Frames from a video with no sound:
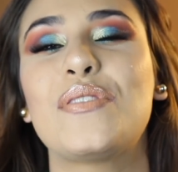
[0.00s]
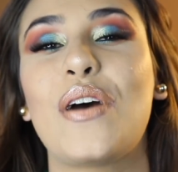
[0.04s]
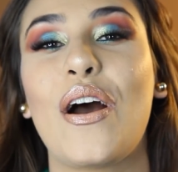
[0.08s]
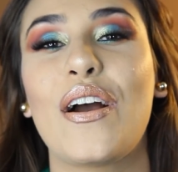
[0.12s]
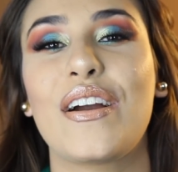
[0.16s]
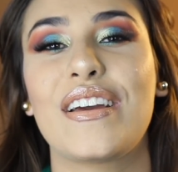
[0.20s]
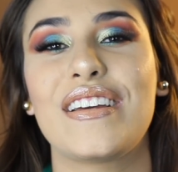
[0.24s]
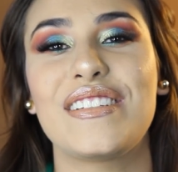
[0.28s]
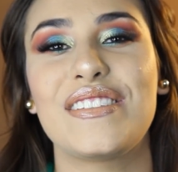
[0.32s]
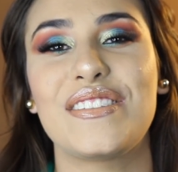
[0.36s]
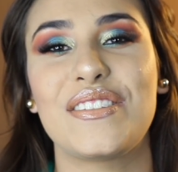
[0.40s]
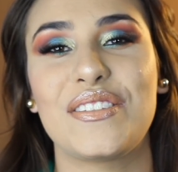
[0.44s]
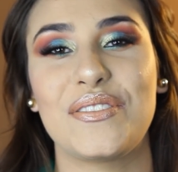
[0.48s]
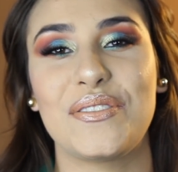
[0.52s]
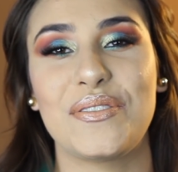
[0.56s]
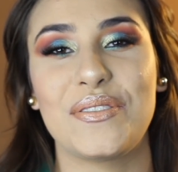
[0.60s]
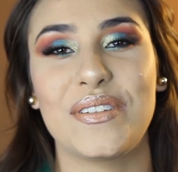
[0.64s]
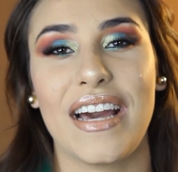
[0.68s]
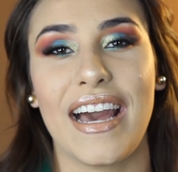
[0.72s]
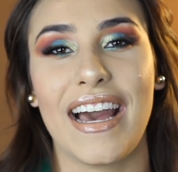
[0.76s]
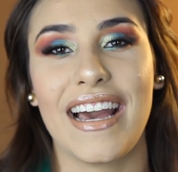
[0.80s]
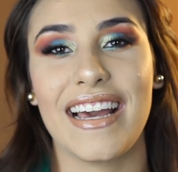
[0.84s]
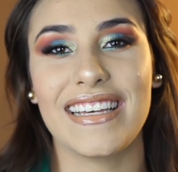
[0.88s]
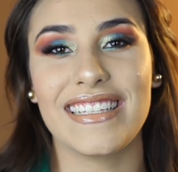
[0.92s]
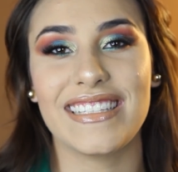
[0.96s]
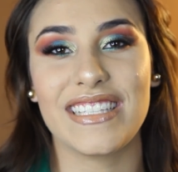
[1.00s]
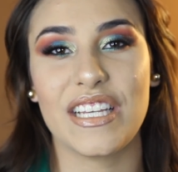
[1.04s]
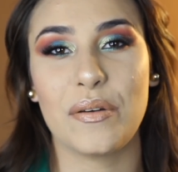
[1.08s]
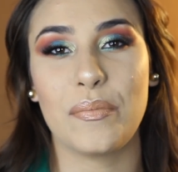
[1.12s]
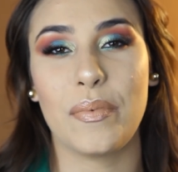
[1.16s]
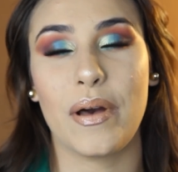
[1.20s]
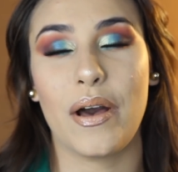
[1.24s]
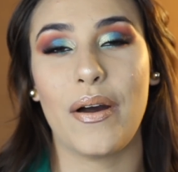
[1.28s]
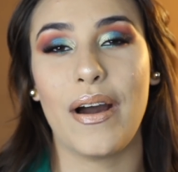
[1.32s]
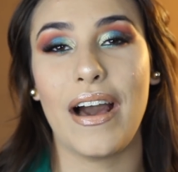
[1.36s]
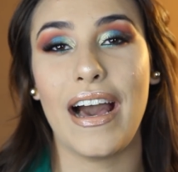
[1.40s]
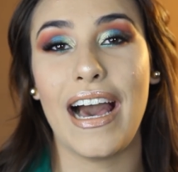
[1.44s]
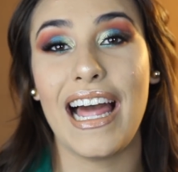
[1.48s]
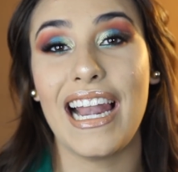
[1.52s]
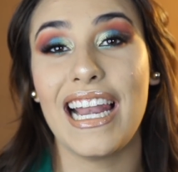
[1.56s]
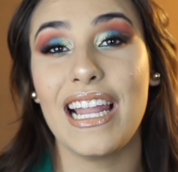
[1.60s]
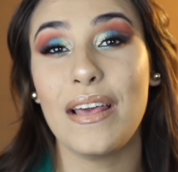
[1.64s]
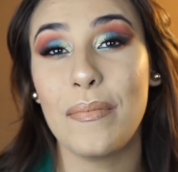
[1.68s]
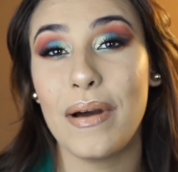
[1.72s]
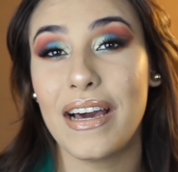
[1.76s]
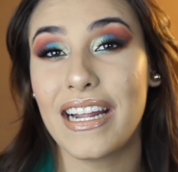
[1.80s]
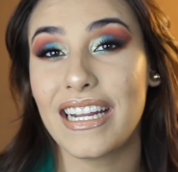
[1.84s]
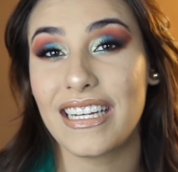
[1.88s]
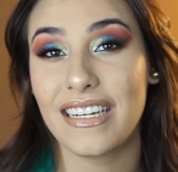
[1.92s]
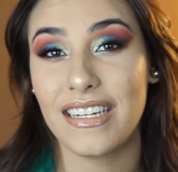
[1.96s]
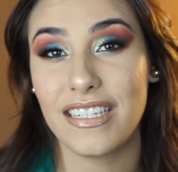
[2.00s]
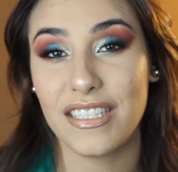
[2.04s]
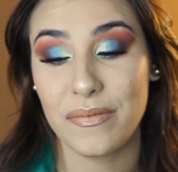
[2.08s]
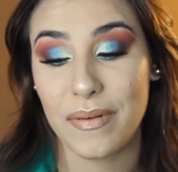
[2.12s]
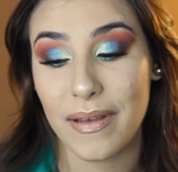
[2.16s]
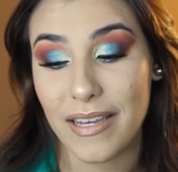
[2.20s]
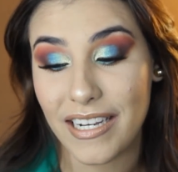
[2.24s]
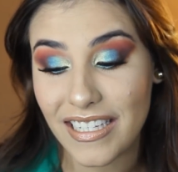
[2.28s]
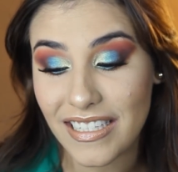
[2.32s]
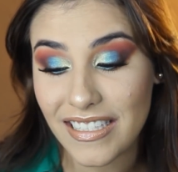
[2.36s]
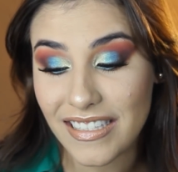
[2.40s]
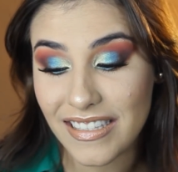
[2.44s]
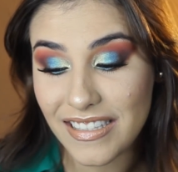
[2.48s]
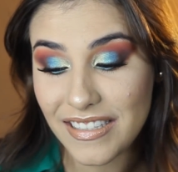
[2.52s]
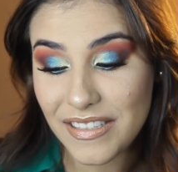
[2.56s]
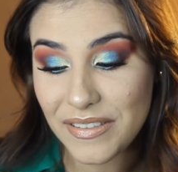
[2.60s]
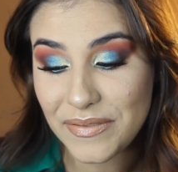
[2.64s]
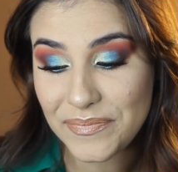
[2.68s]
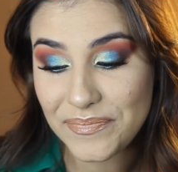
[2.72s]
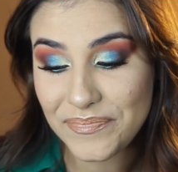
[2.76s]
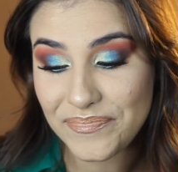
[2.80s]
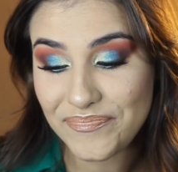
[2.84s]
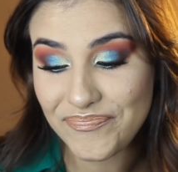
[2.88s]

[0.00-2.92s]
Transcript: talking to you guys about Alamar Cosmetics.